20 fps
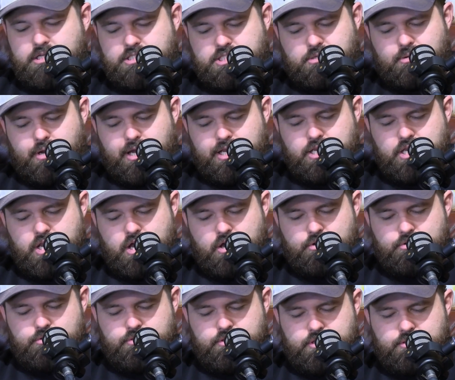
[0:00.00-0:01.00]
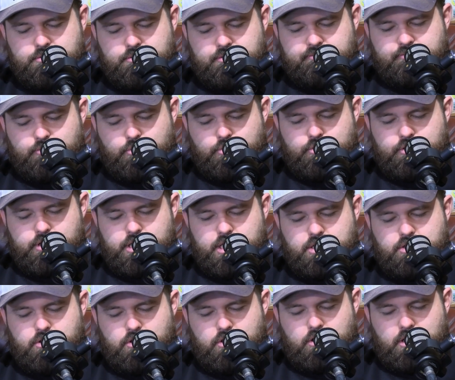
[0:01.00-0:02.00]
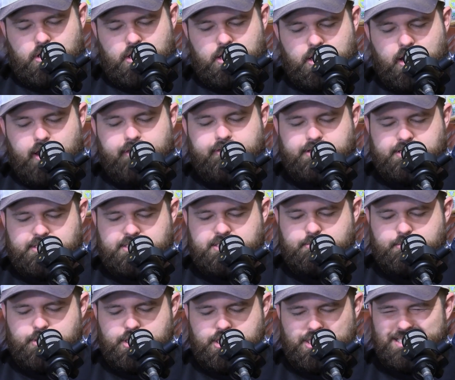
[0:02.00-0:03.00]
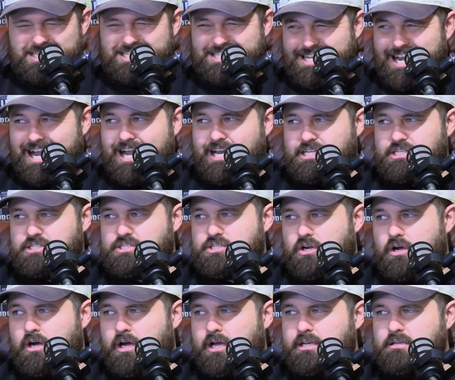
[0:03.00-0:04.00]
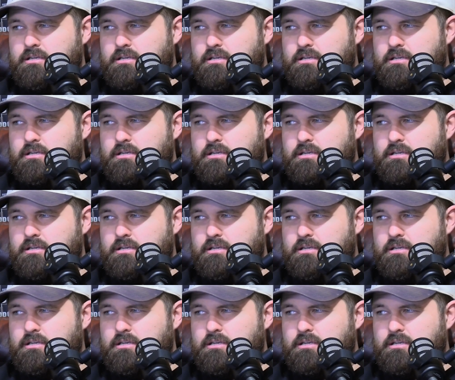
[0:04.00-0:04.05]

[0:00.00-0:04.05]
So I know that you have already got, I think it's someone in your starting side.